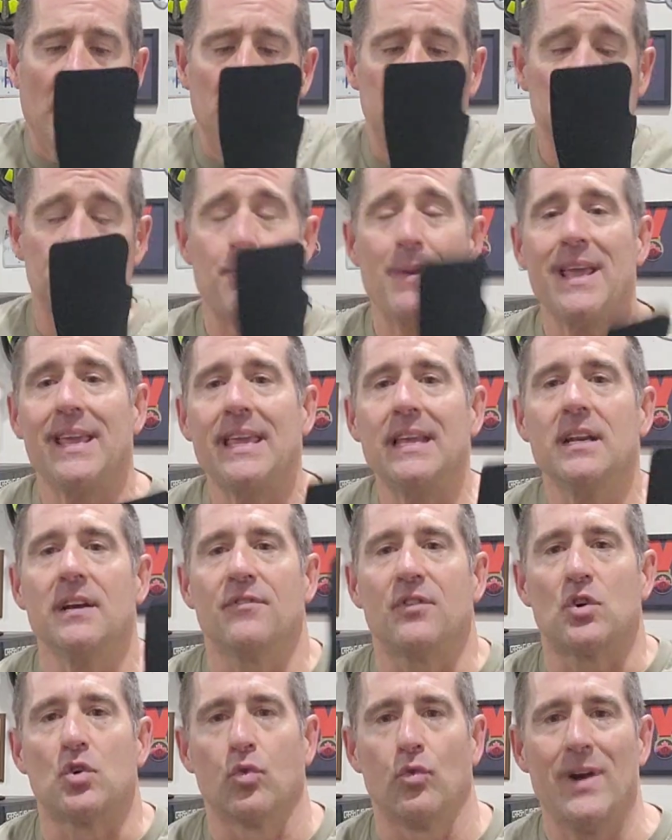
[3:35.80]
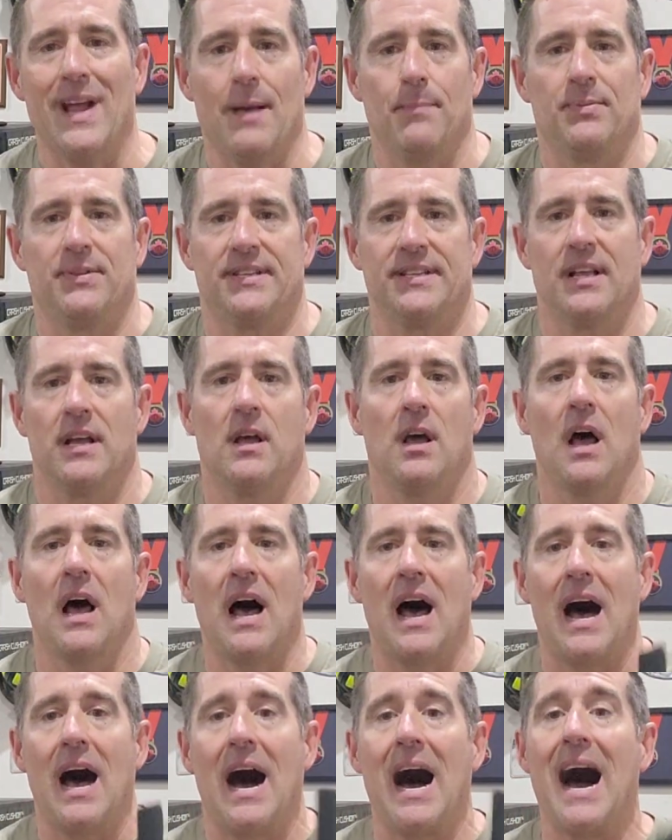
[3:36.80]
speaking of grips,
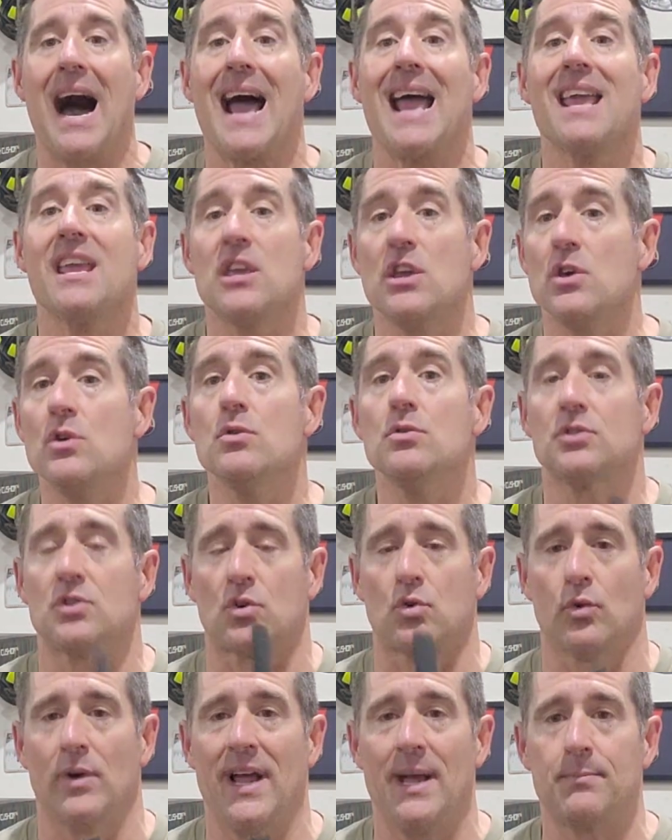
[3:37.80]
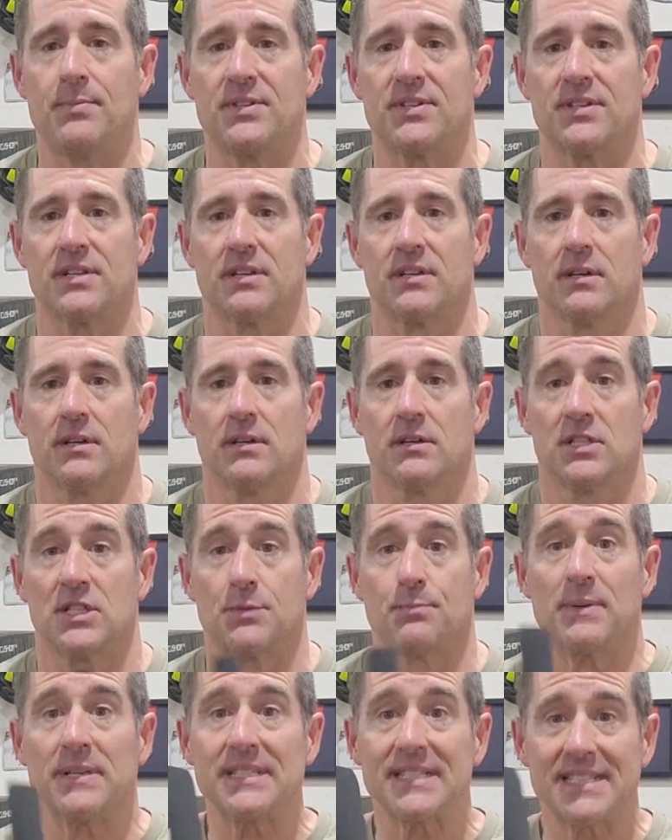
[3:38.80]
I use grips
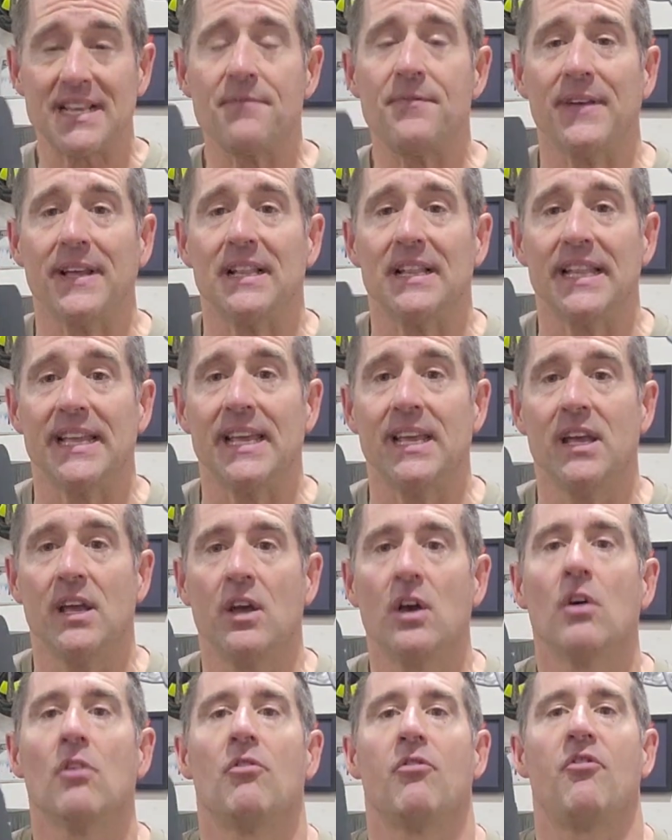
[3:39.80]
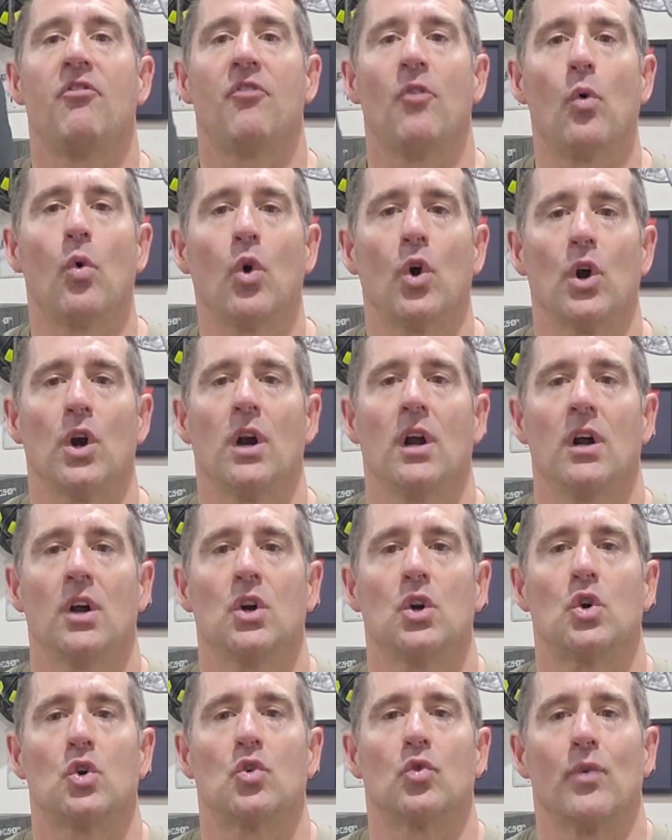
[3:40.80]
specifically
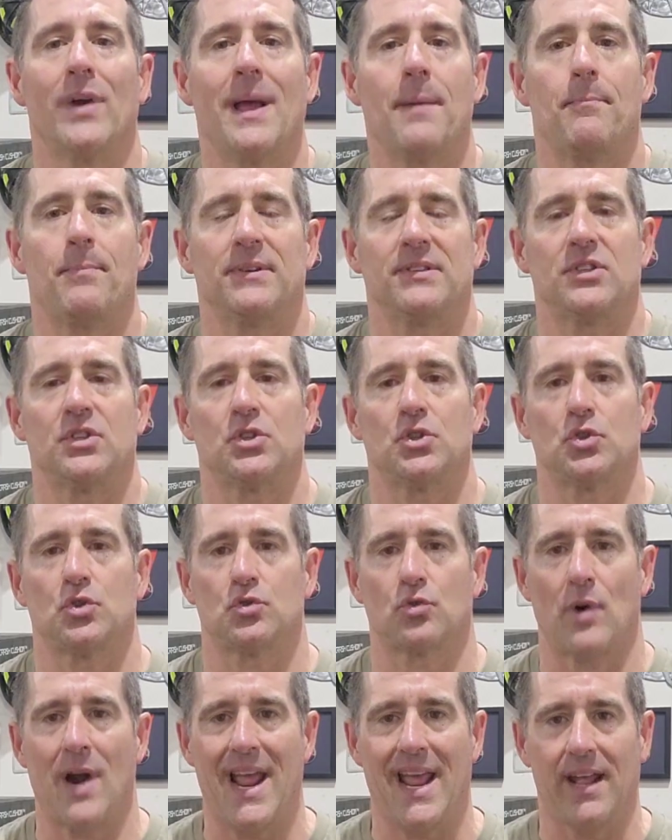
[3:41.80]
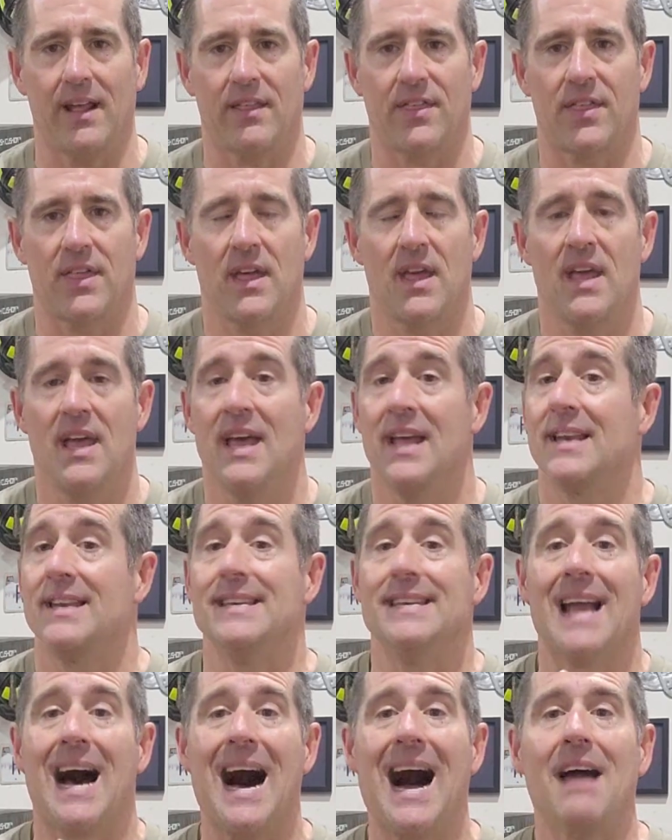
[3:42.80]
for grip strength,
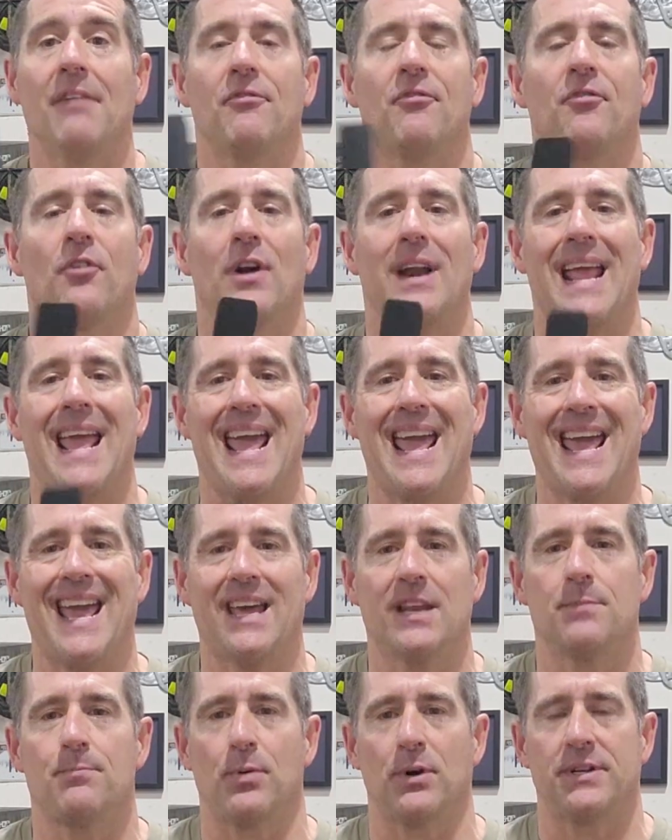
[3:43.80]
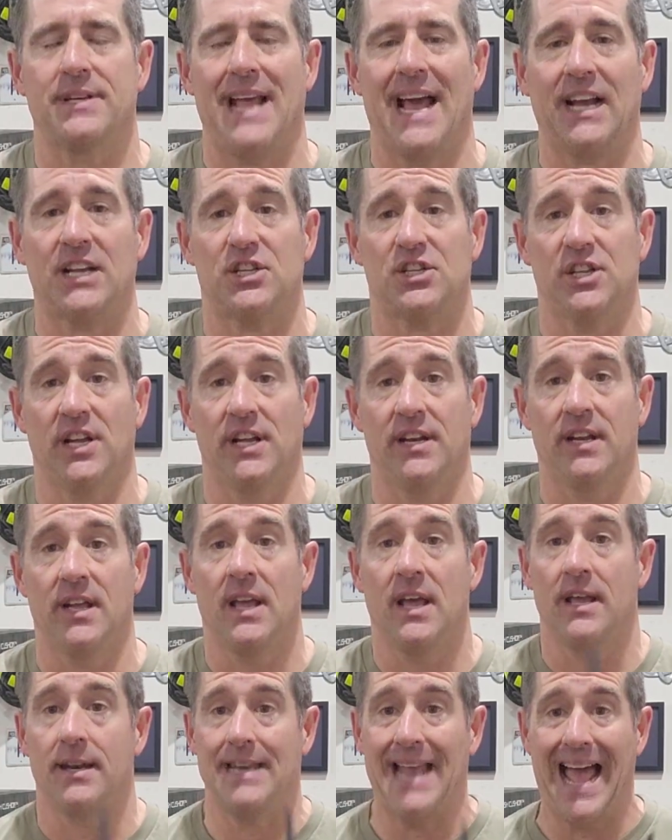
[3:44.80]
not for hand protection.
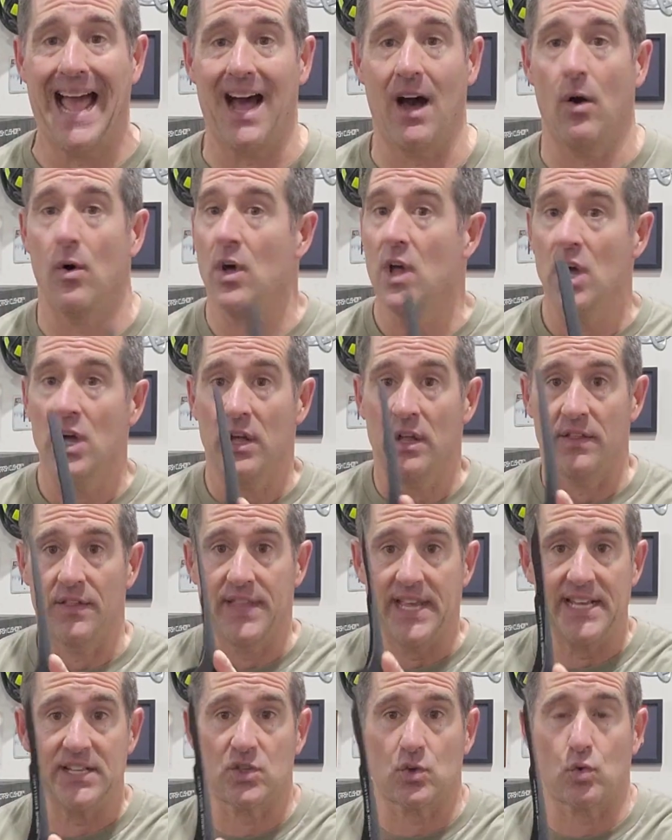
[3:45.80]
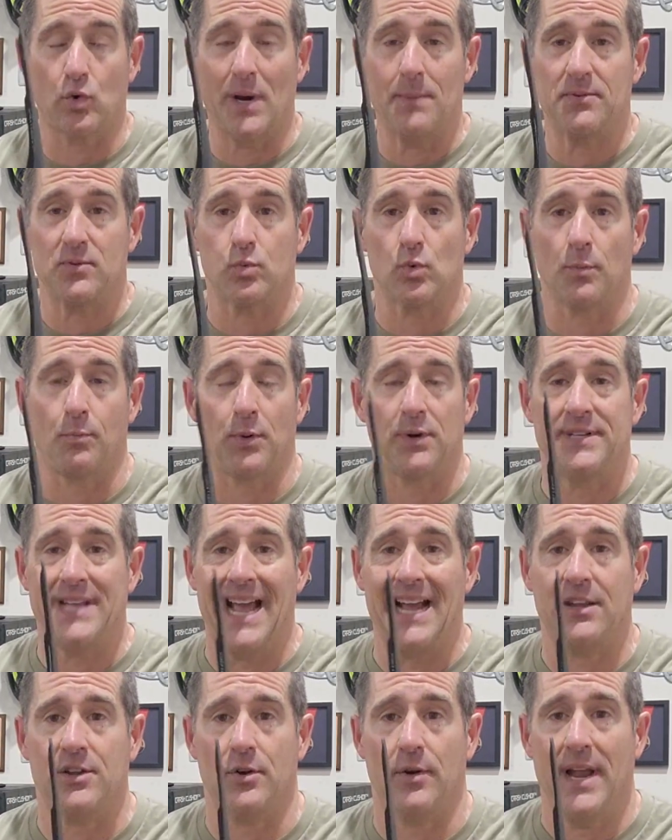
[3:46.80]
Now, these grips will
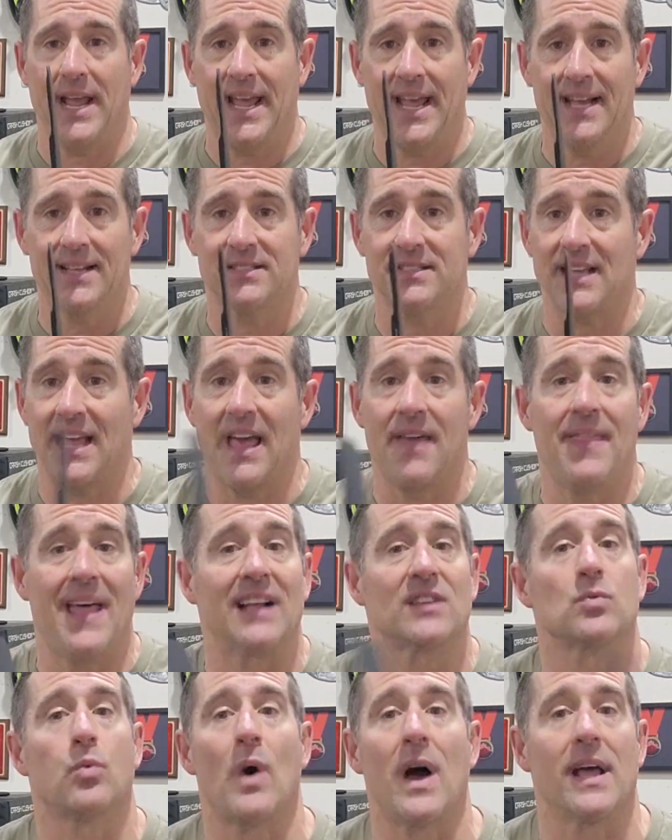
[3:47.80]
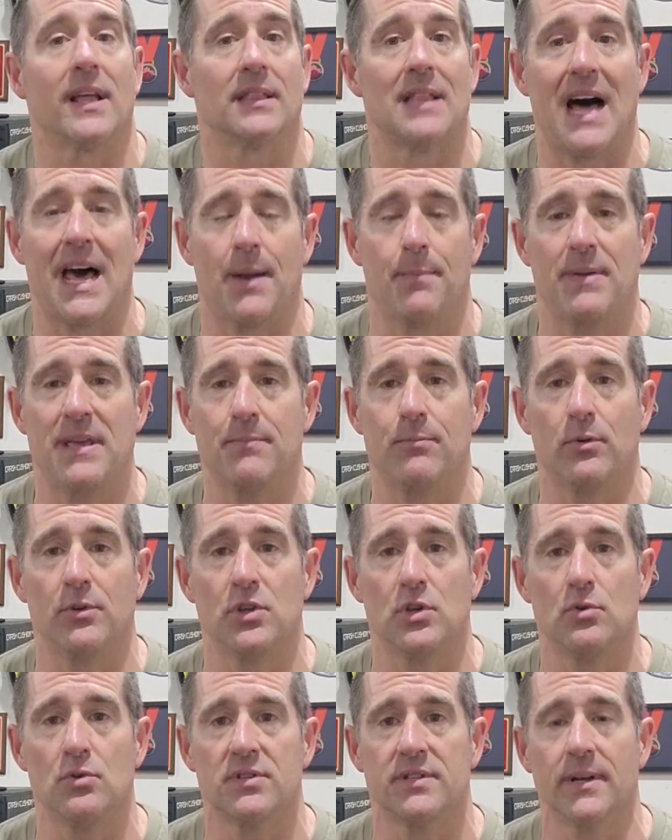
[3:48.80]
protect your hands, and that's why a lot of people
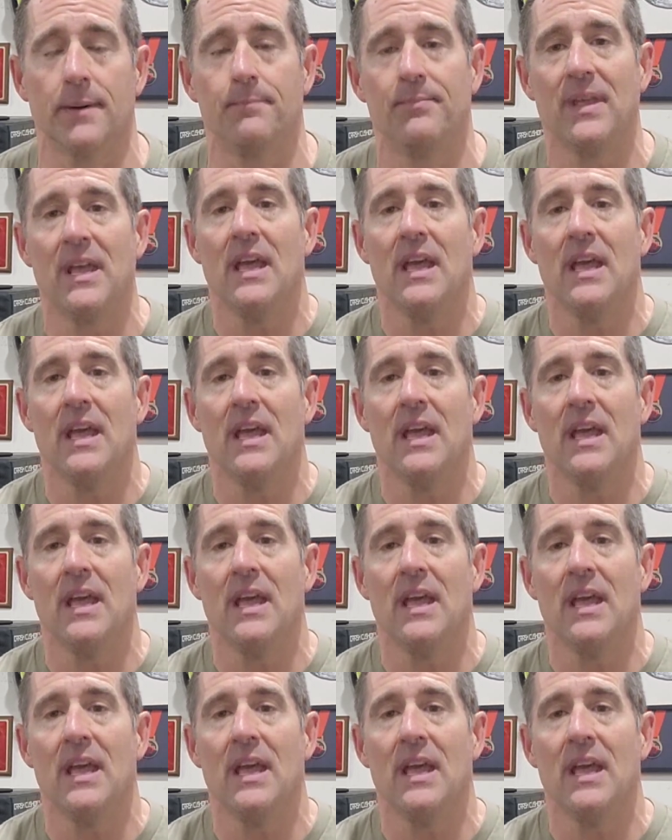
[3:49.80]
use them.